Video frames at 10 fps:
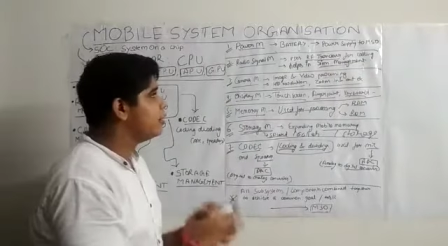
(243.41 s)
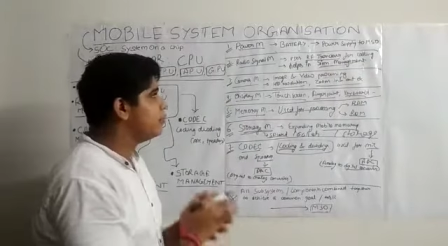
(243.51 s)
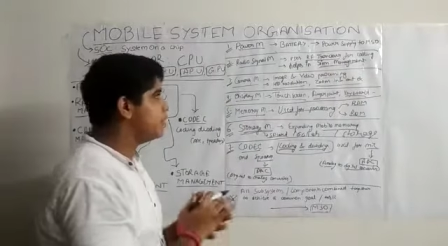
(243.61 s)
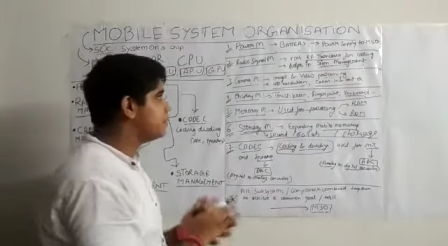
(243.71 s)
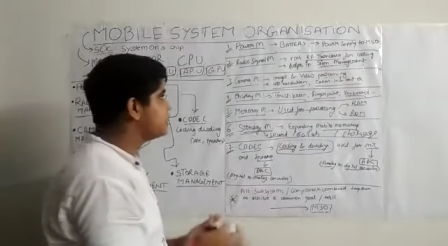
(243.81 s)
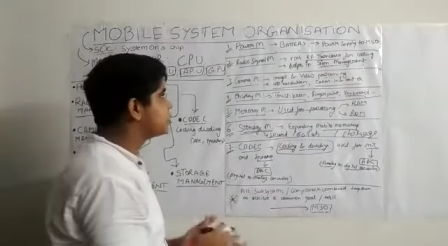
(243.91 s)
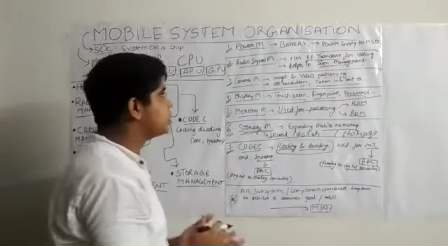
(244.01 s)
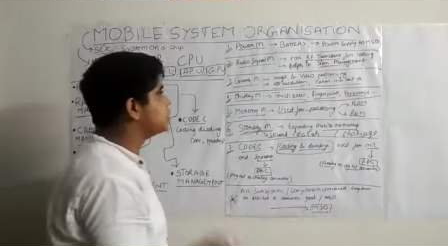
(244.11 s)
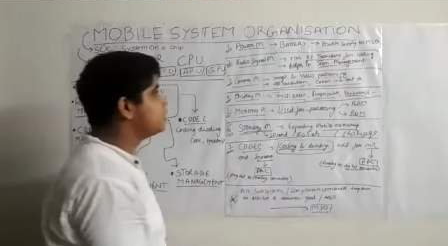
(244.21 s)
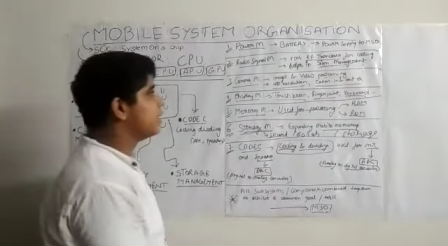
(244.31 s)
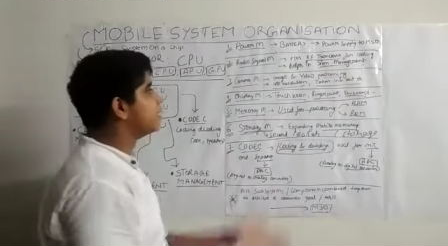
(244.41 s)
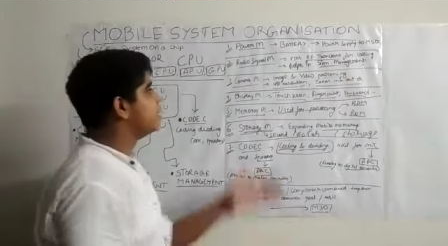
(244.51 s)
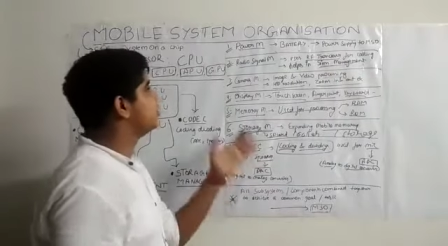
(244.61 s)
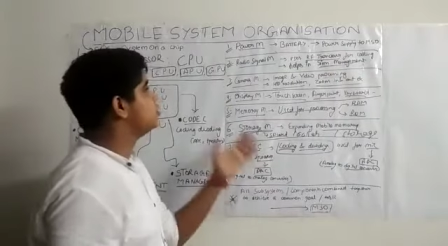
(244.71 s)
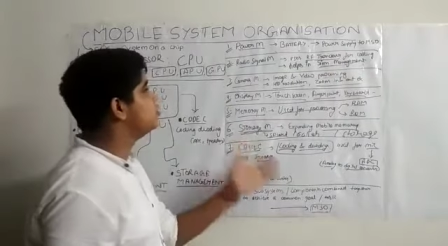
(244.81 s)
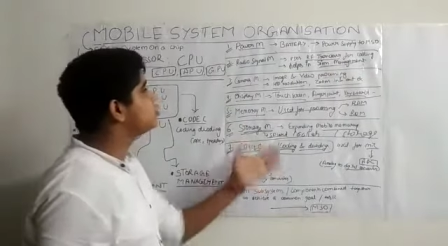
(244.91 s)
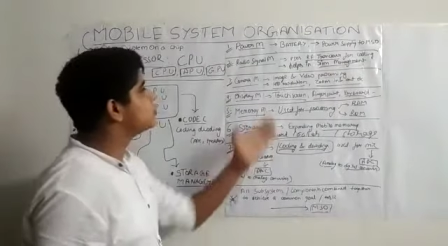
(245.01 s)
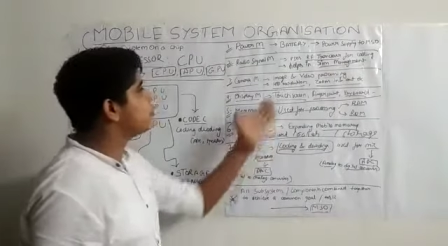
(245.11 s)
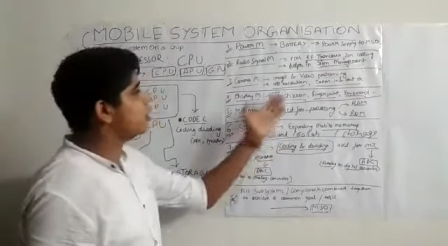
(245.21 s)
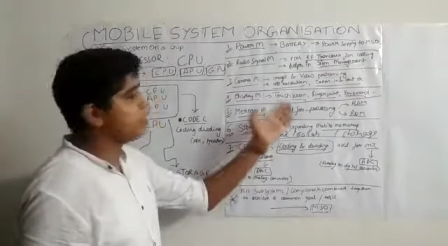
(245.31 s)
We have discussed that it is used
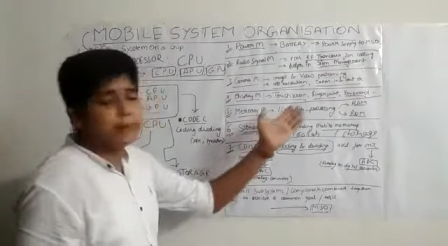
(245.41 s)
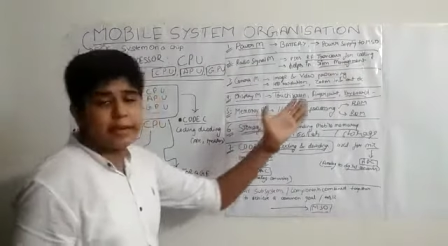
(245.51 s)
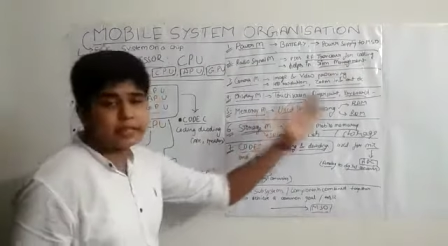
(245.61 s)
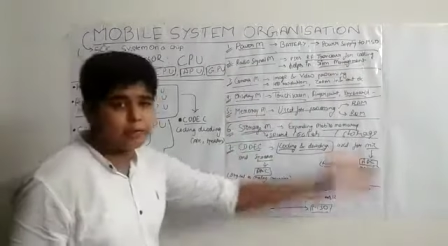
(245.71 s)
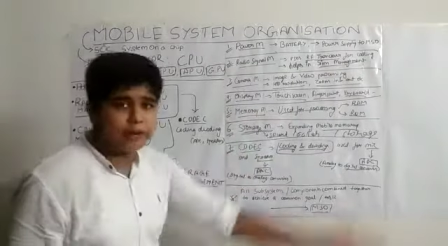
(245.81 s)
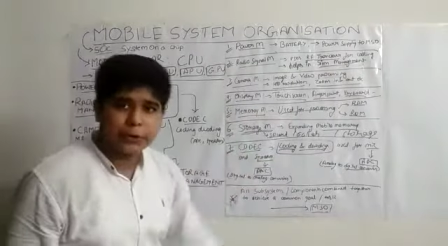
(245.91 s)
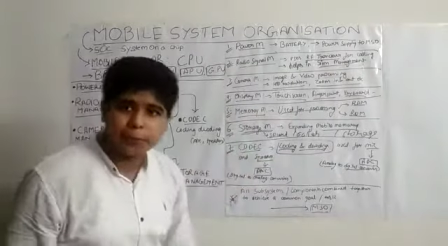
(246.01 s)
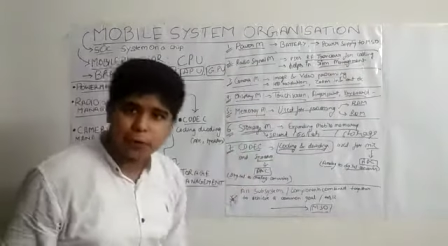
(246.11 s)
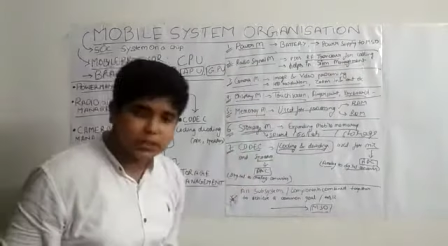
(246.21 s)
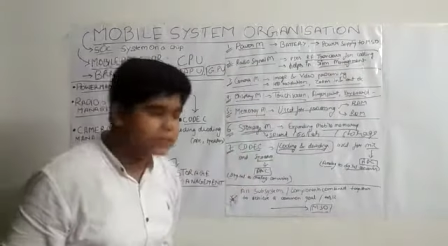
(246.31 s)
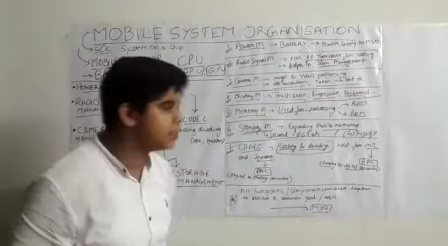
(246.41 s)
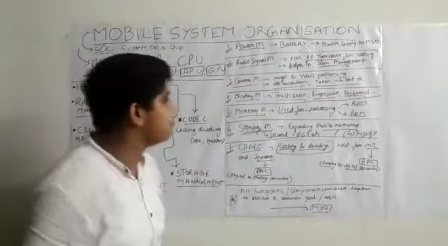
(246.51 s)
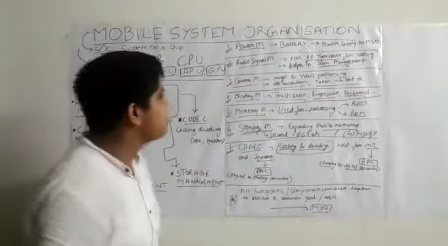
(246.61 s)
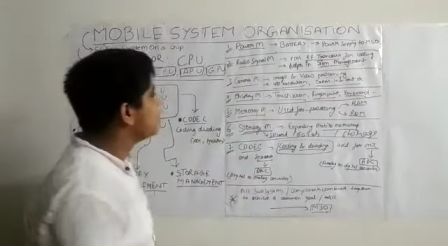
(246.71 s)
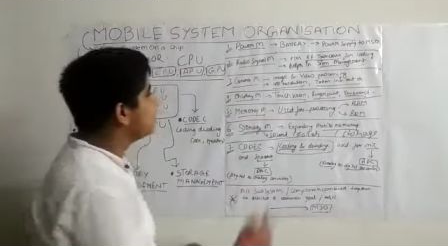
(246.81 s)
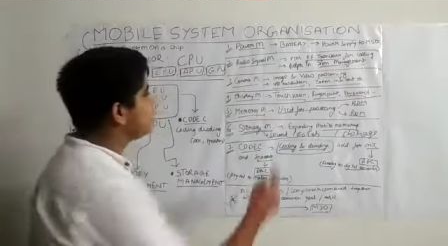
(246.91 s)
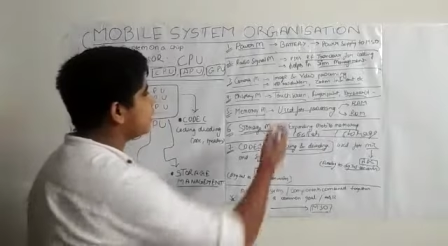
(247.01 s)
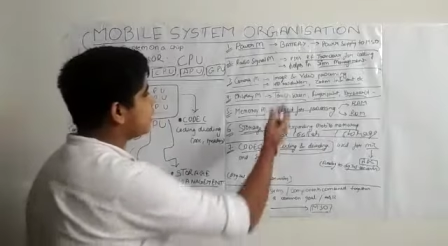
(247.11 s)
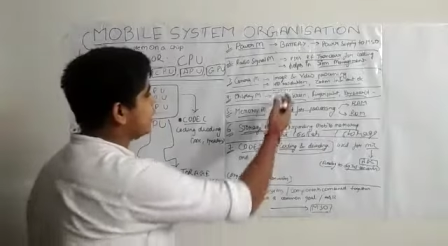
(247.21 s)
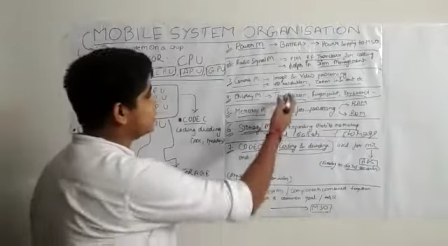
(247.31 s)
for image and video processing
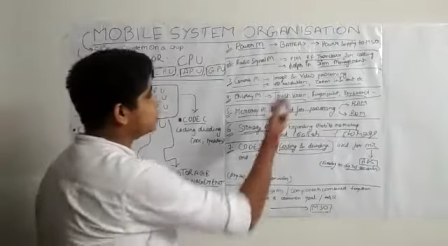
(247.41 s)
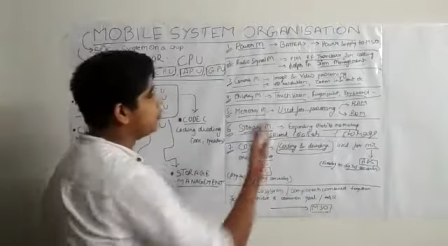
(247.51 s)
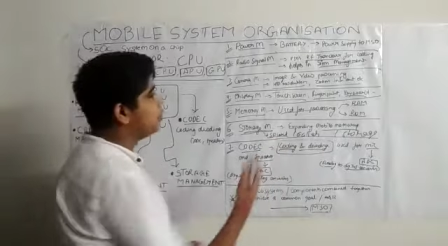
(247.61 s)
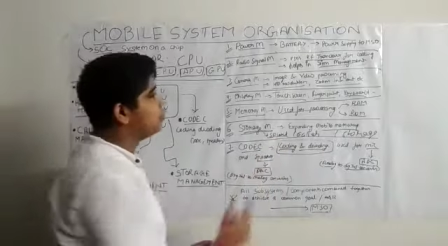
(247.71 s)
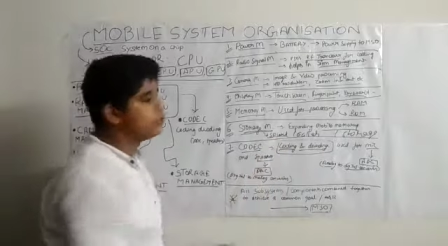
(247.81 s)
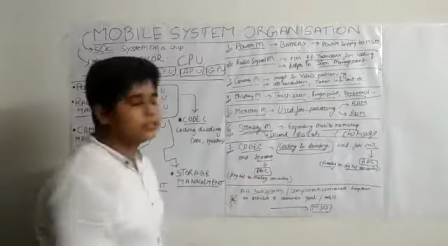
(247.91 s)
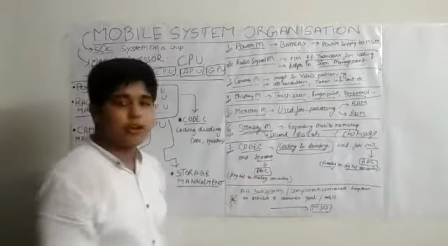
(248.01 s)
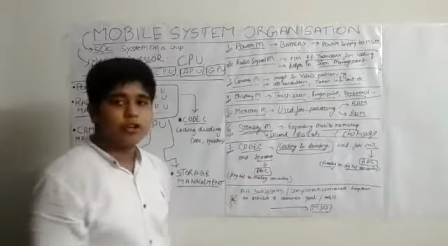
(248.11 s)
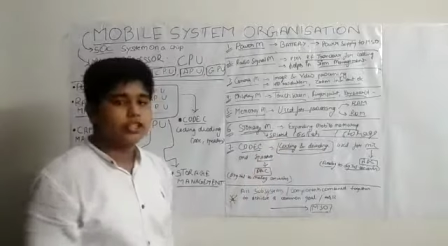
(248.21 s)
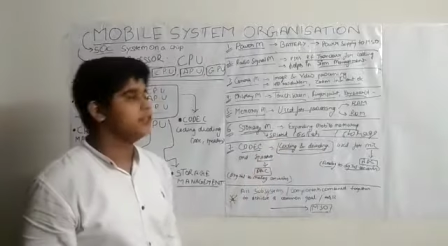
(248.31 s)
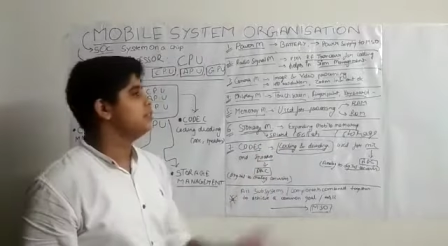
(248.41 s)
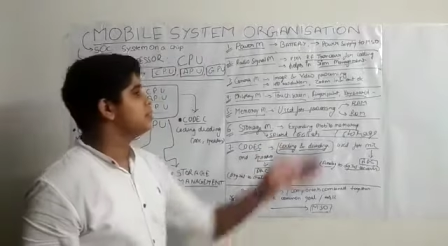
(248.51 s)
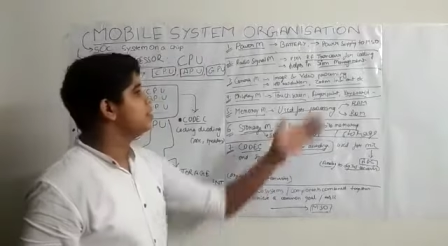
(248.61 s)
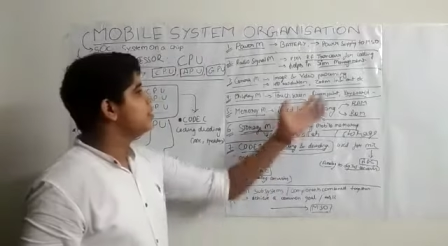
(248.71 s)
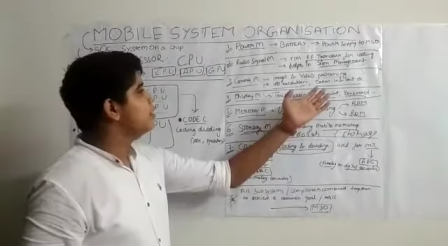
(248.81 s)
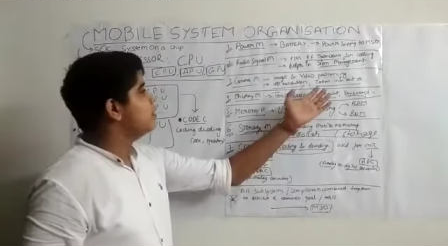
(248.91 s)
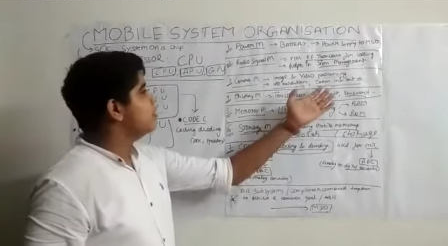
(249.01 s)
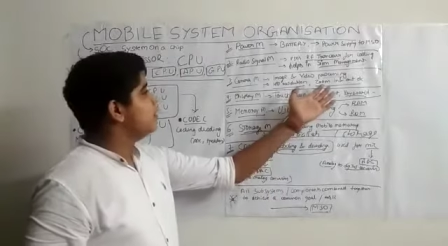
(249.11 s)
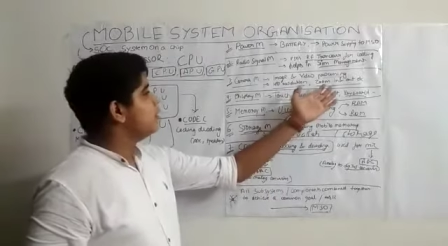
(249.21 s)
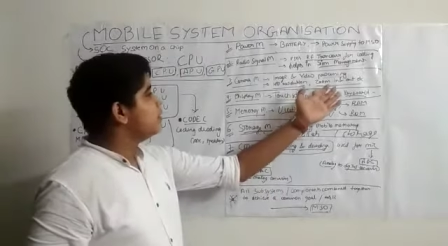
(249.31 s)
like HD video resolutions,
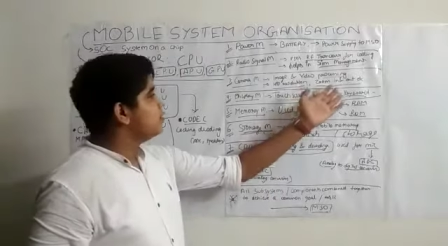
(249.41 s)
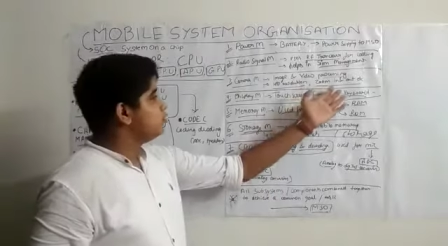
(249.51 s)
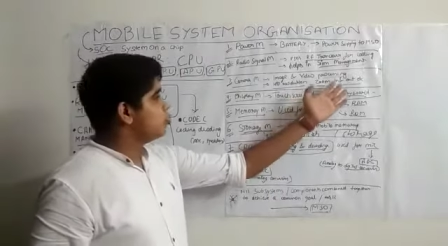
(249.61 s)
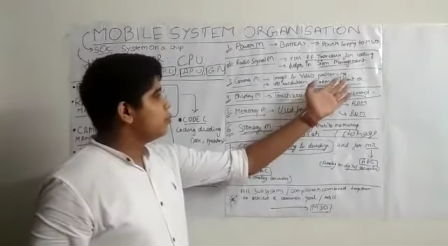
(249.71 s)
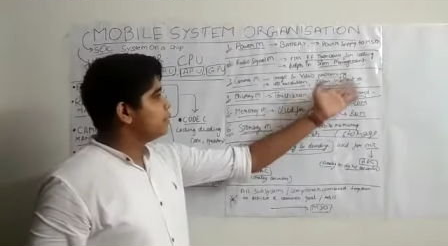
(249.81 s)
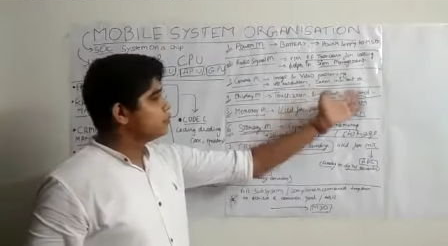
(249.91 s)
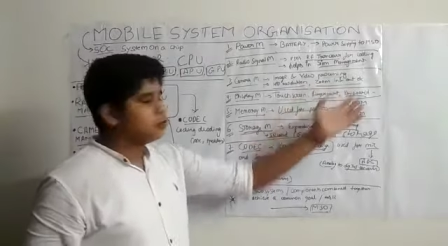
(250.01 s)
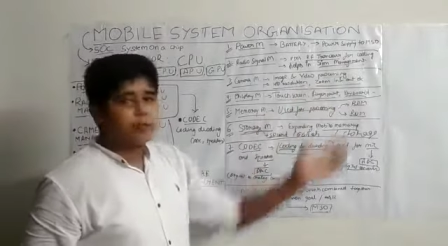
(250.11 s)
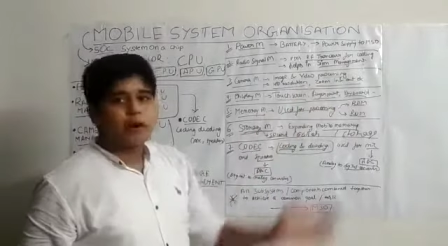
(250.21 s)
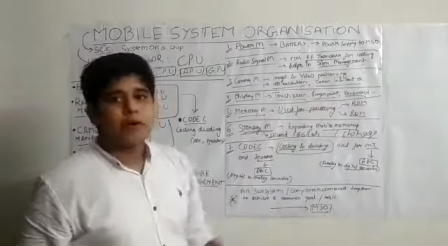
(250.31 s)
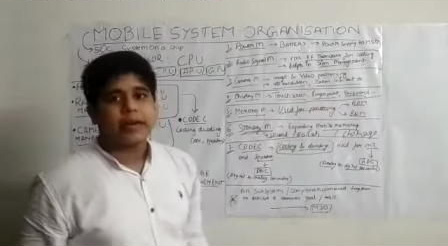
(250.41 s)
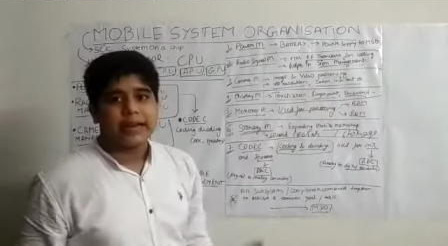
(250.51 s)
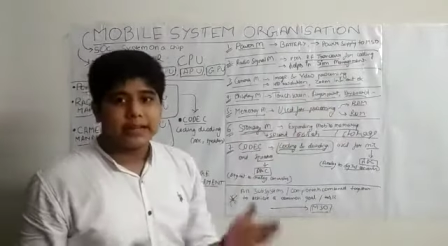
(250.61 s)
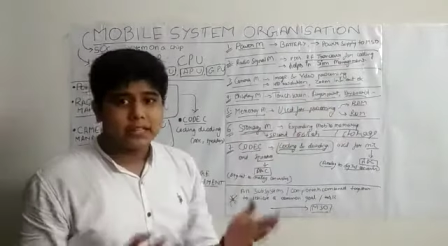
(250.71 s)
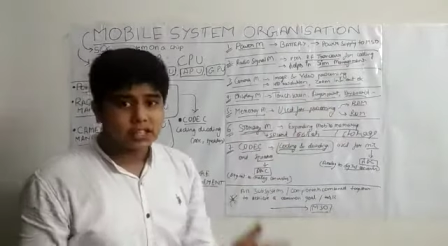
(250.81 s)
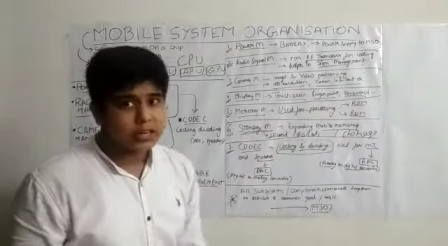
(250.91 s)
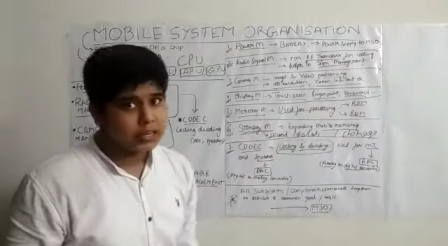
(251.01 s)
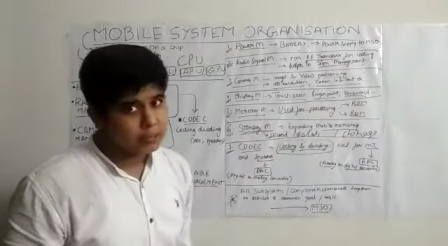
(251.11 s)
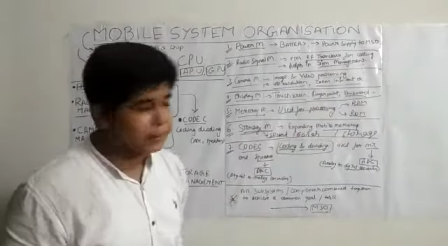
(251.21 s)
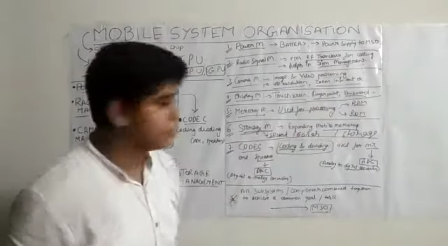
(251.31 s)
zoom in, zoom out, and
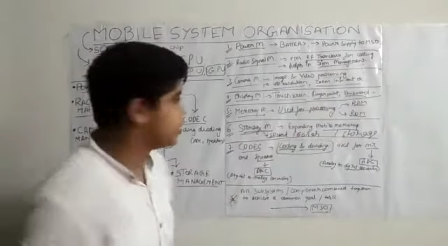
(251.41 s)
instant image